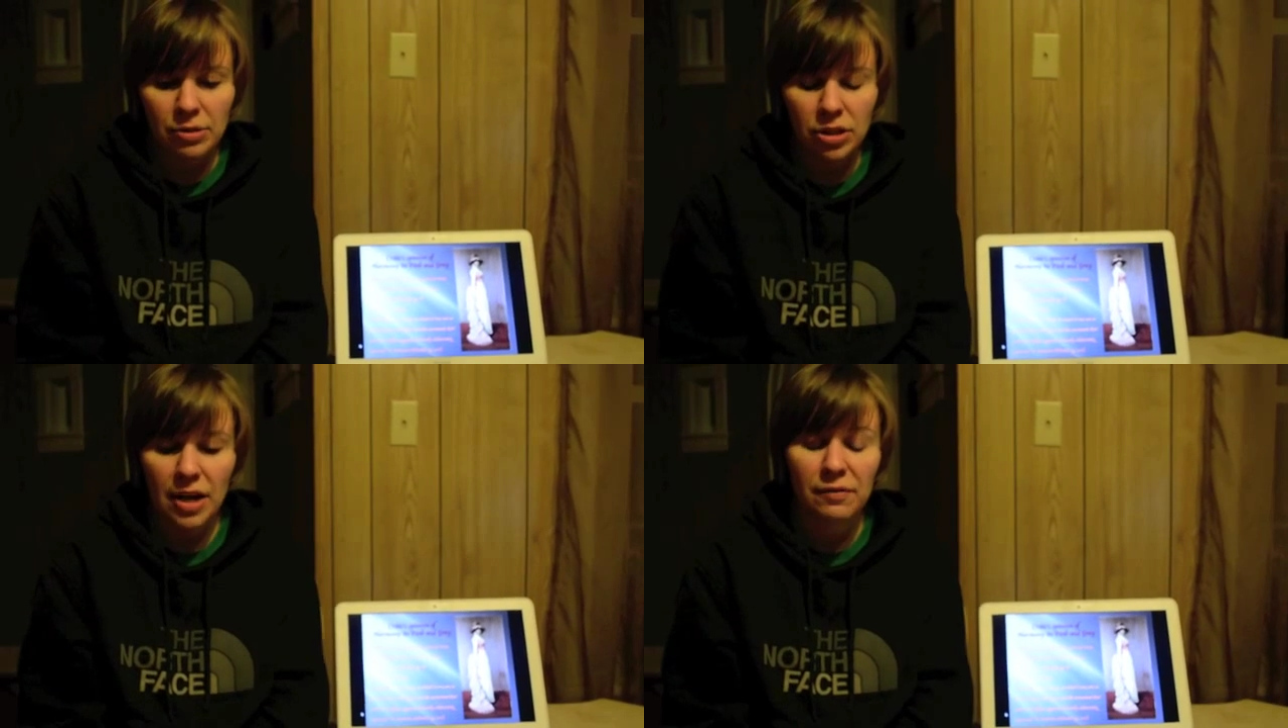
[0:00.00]

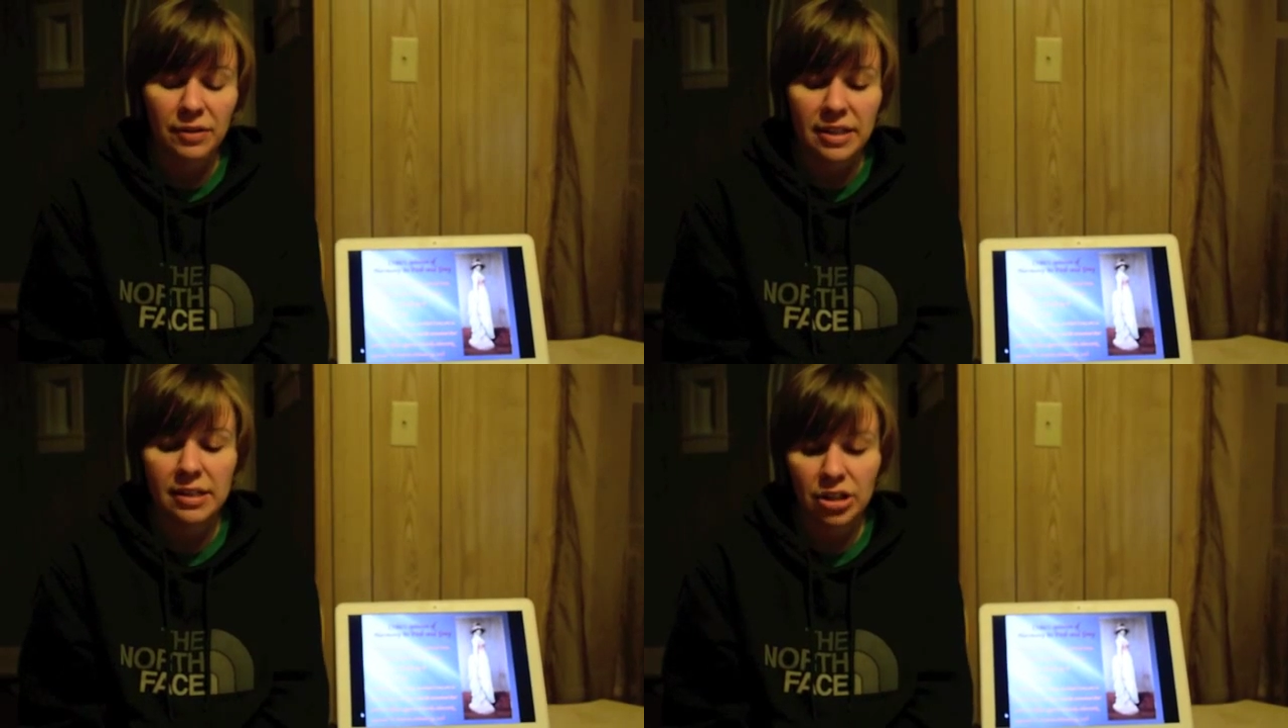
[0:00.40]
to
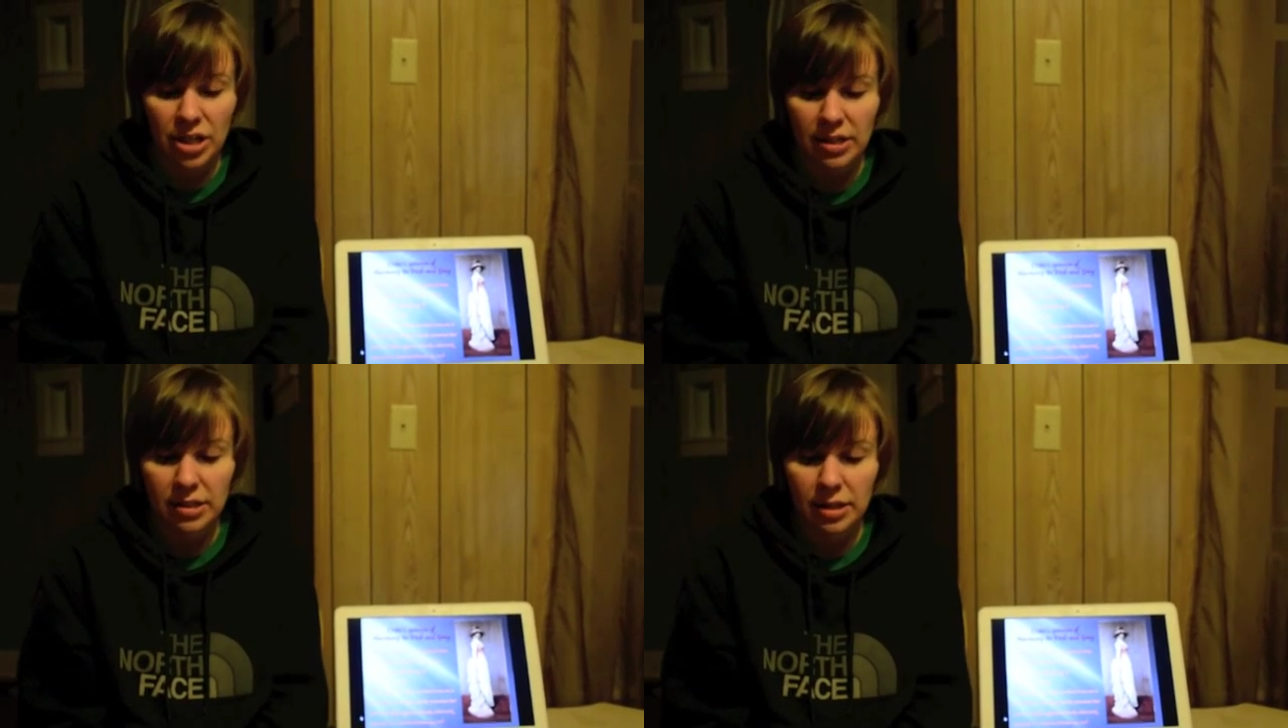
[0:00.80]
deftly
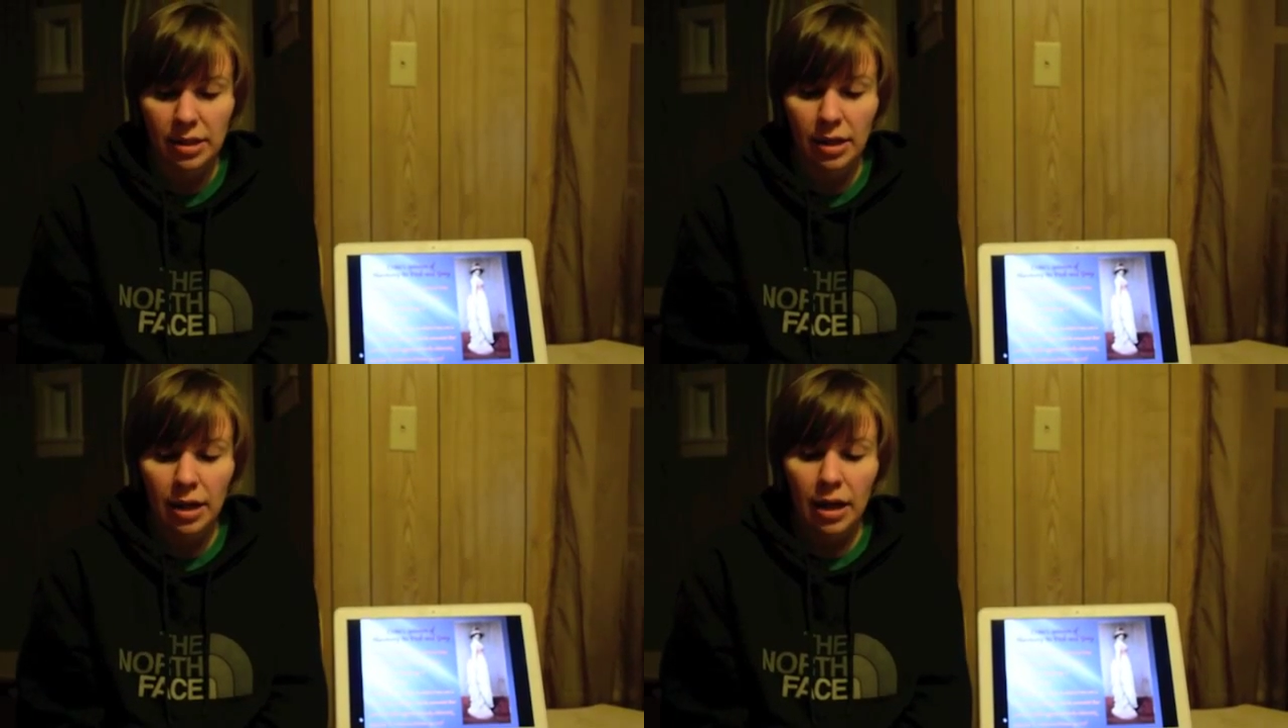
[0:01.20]
suggested,
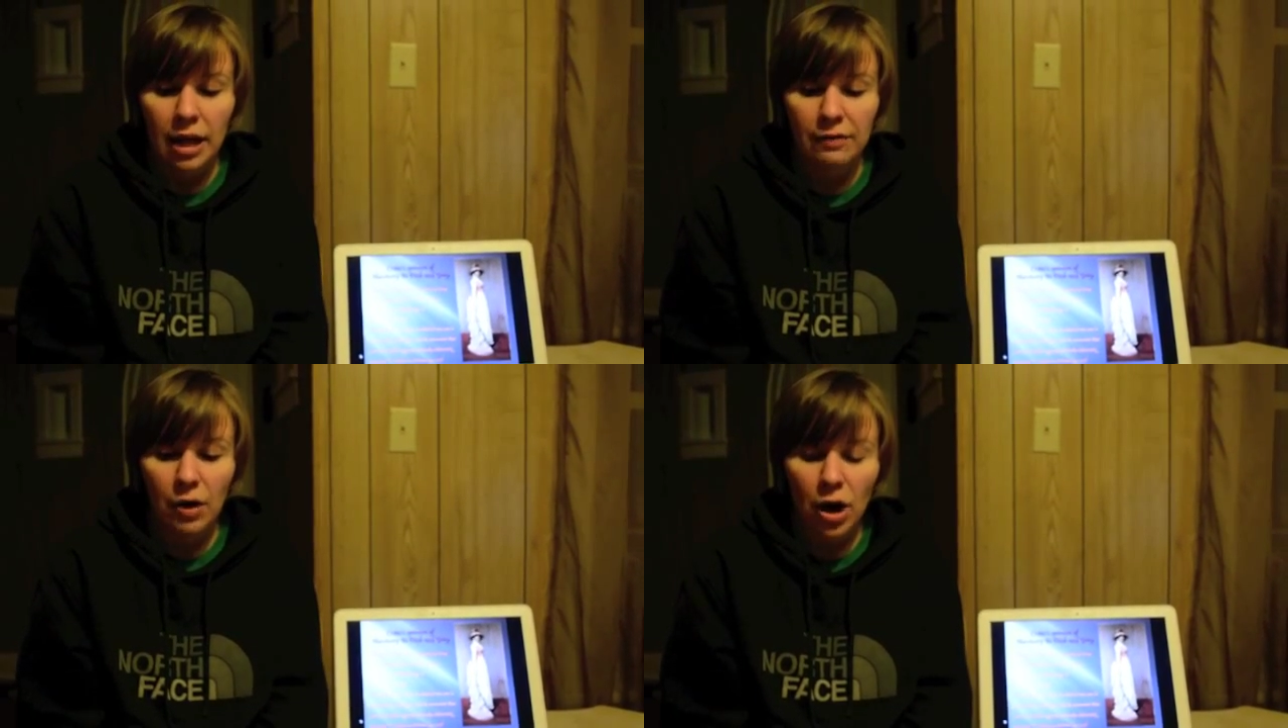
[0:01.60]

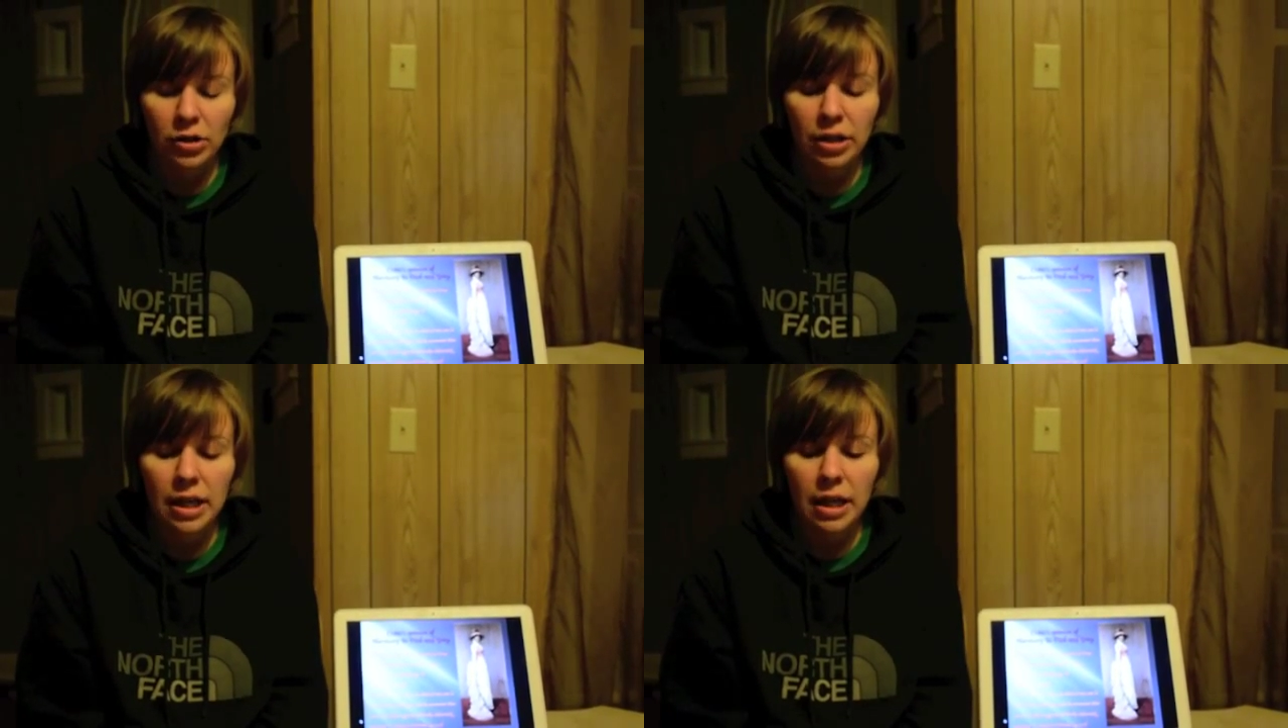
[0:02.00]
if
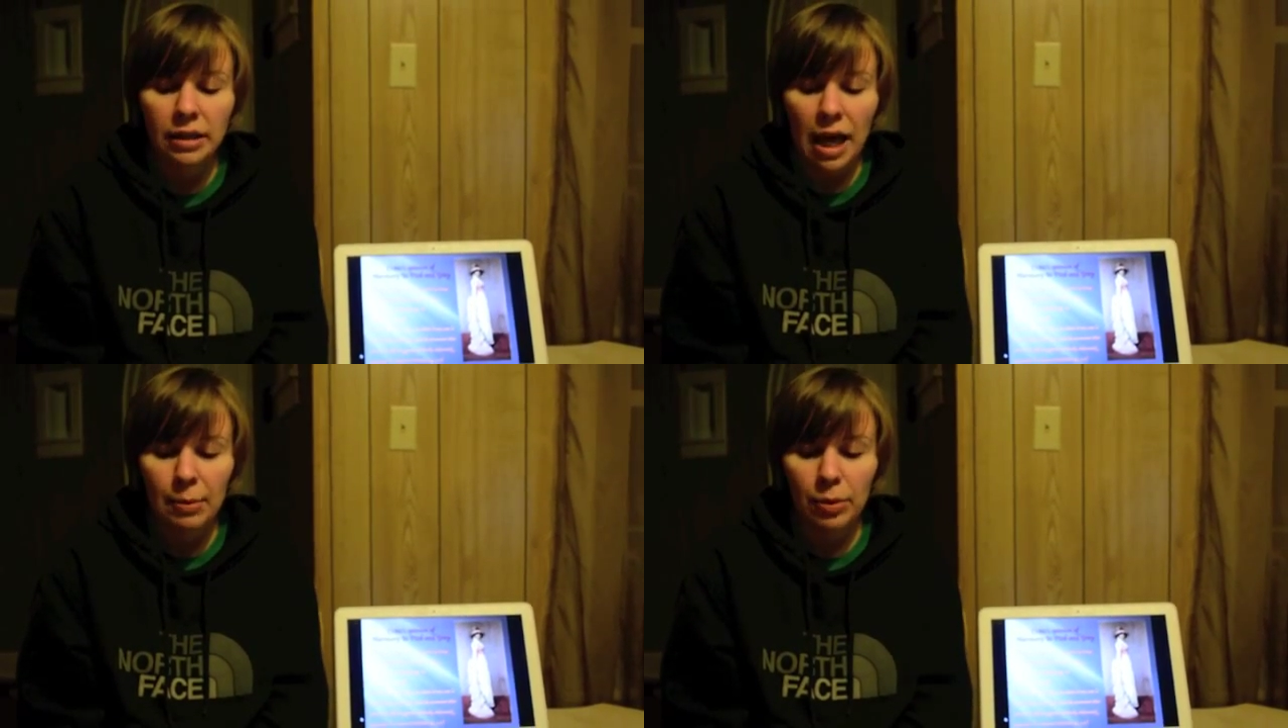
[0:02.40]
hardly
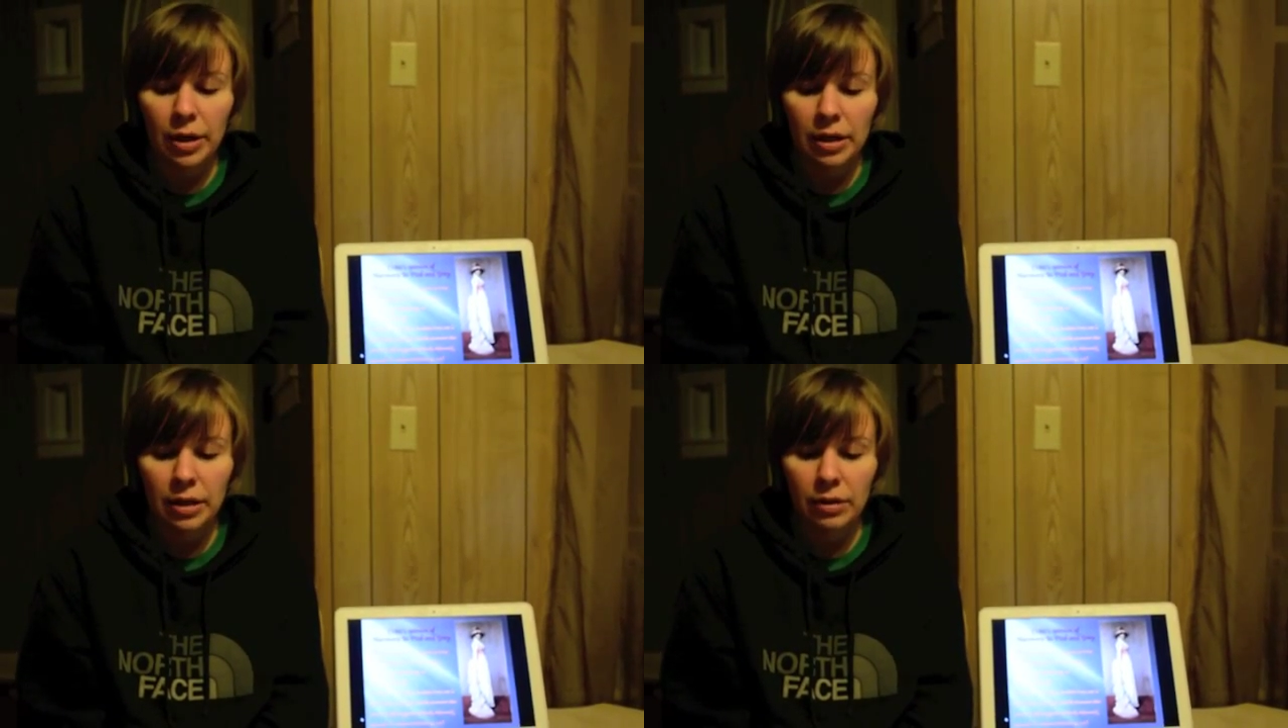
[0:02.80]

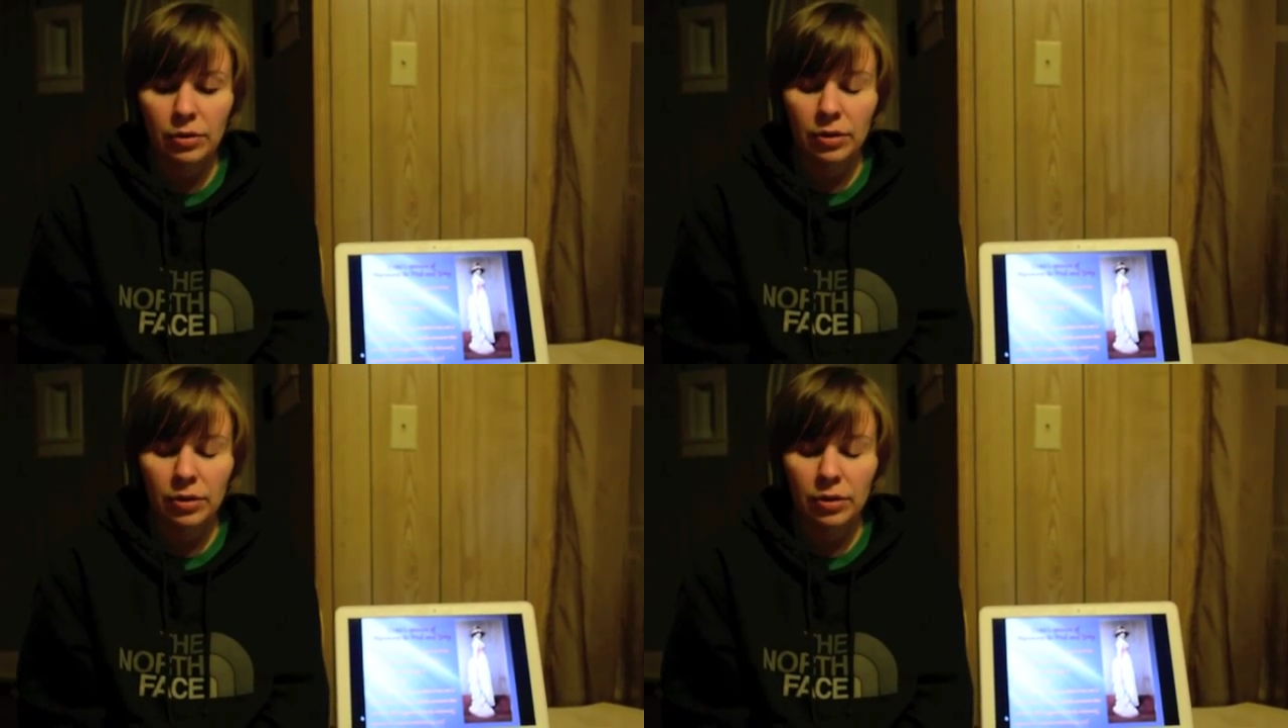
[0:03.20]
elaborately